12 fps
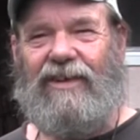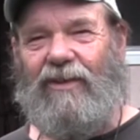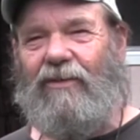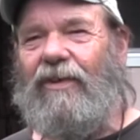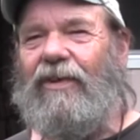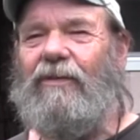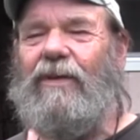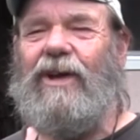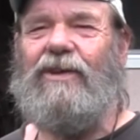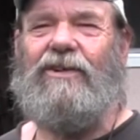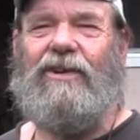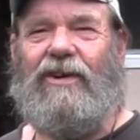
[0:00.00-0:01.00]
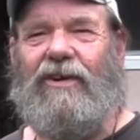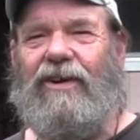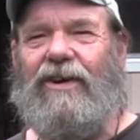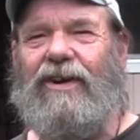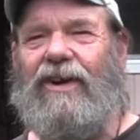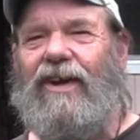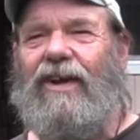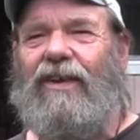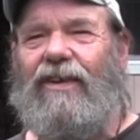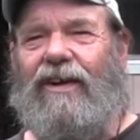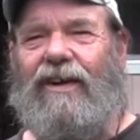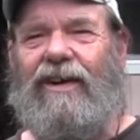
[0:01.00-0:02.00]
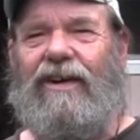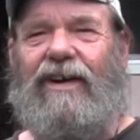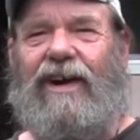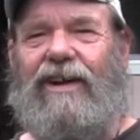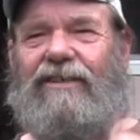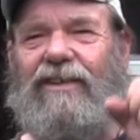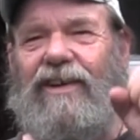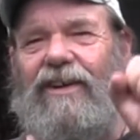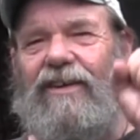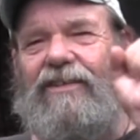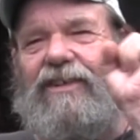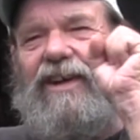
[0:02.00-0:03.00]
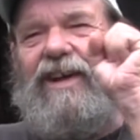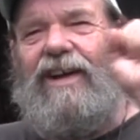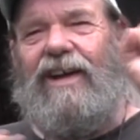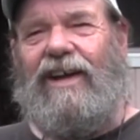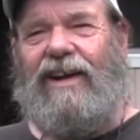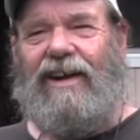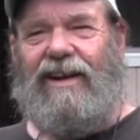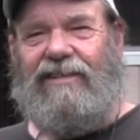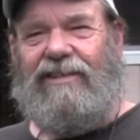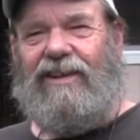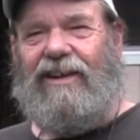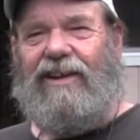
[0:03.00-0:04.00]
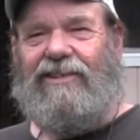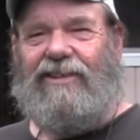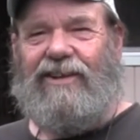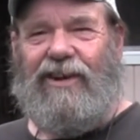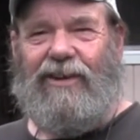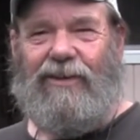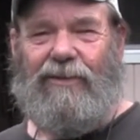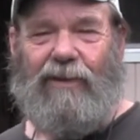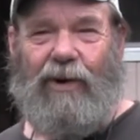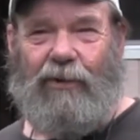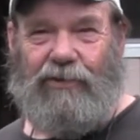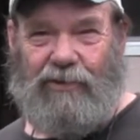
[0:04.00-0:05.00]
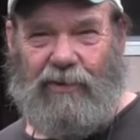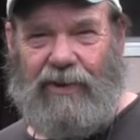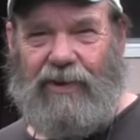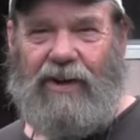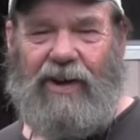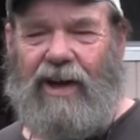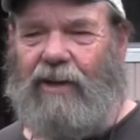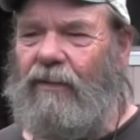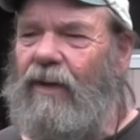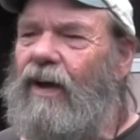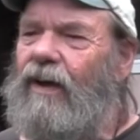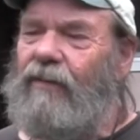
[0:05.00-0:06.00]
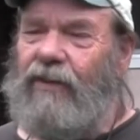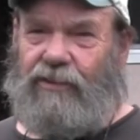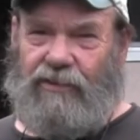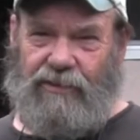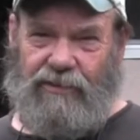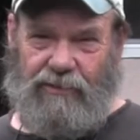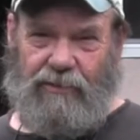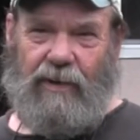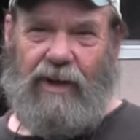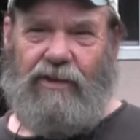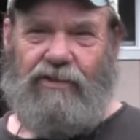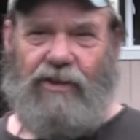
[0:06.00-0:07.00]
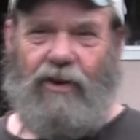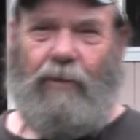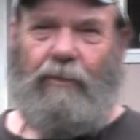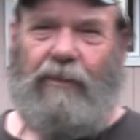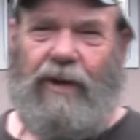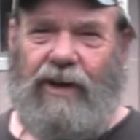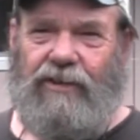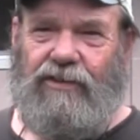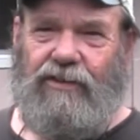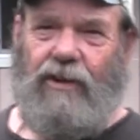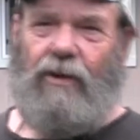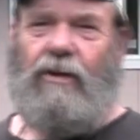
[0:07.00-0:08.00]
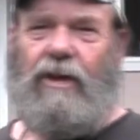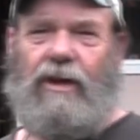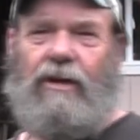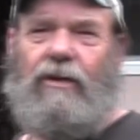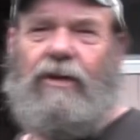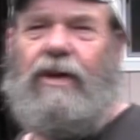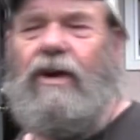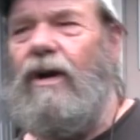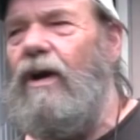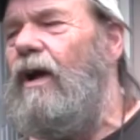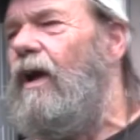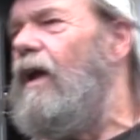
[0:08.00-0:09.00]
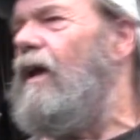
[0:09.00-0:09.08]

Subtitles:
and then when the pigs are cornered, the hunter actually goes ahead and slits their throats with a knife. This is traditional, and it's still legal here.